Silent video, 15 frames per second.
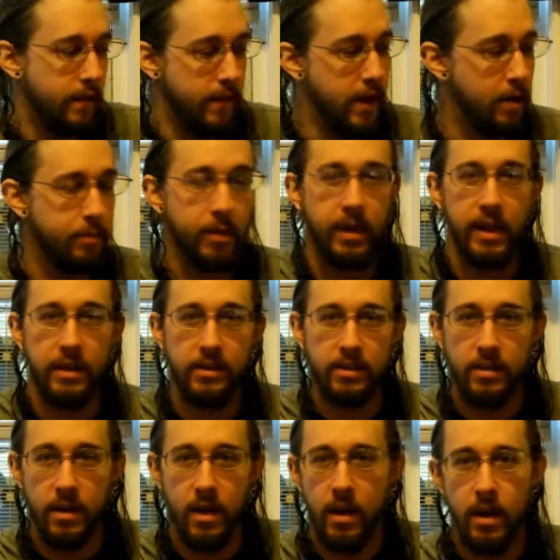their
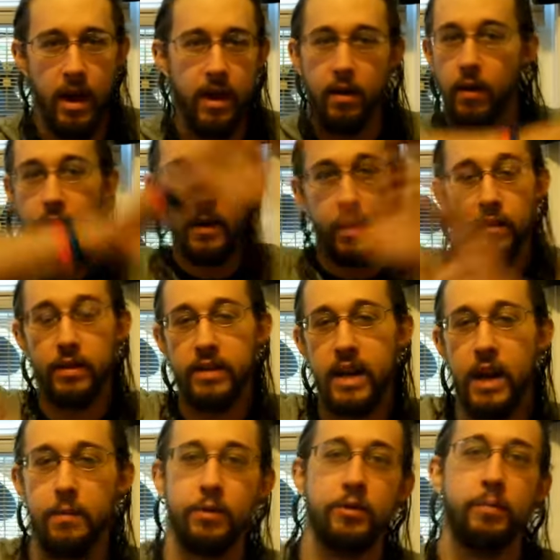plates, and all the other
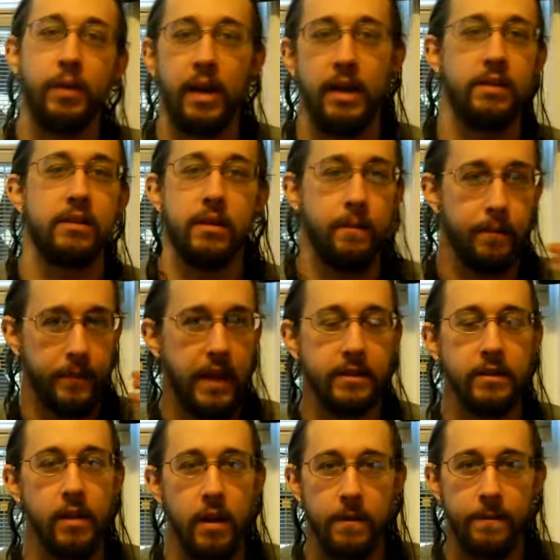tables' plates.
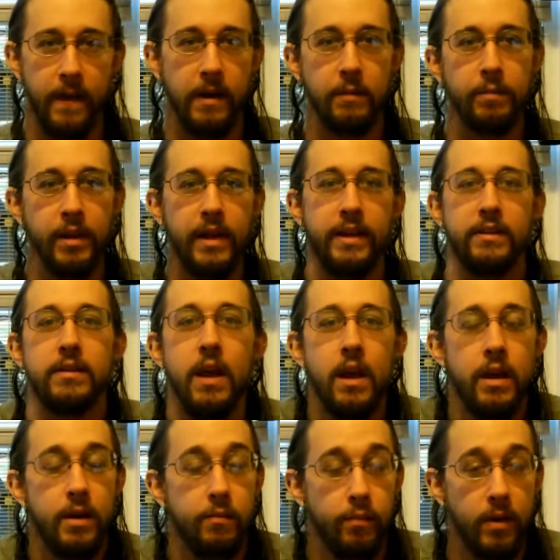That's a lot of fucking plates.
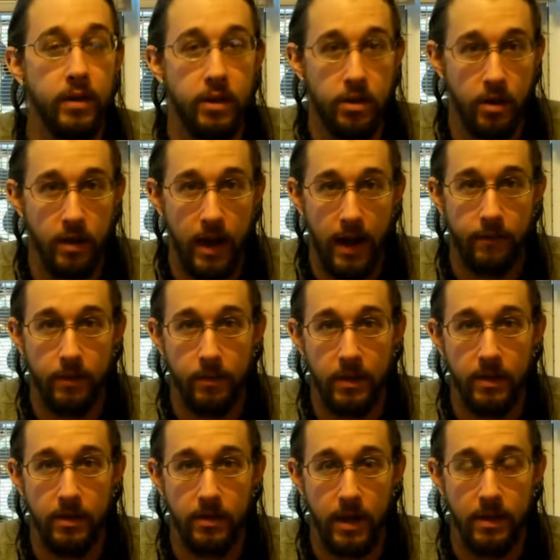You really shouldn't have to
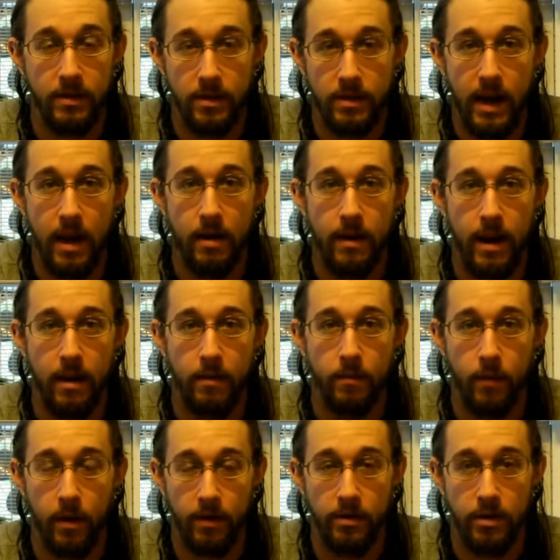be getting stared at
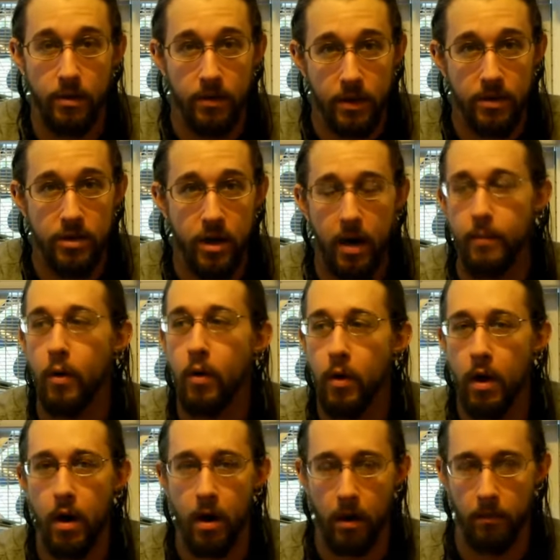while he's doing his job,
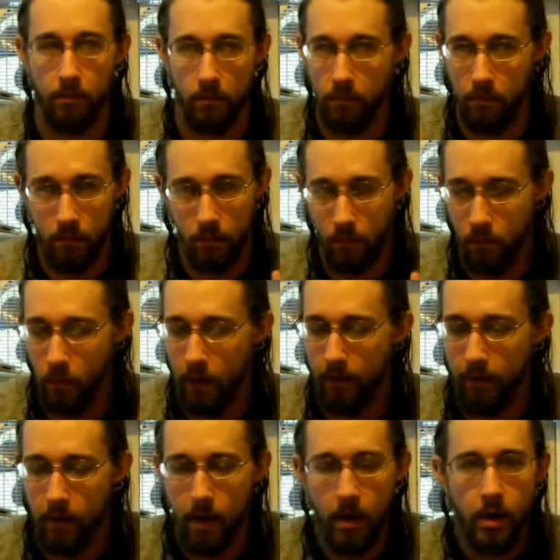or her,
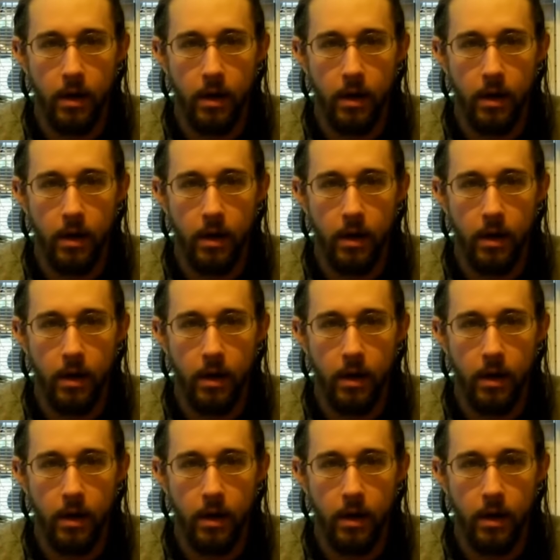whatever.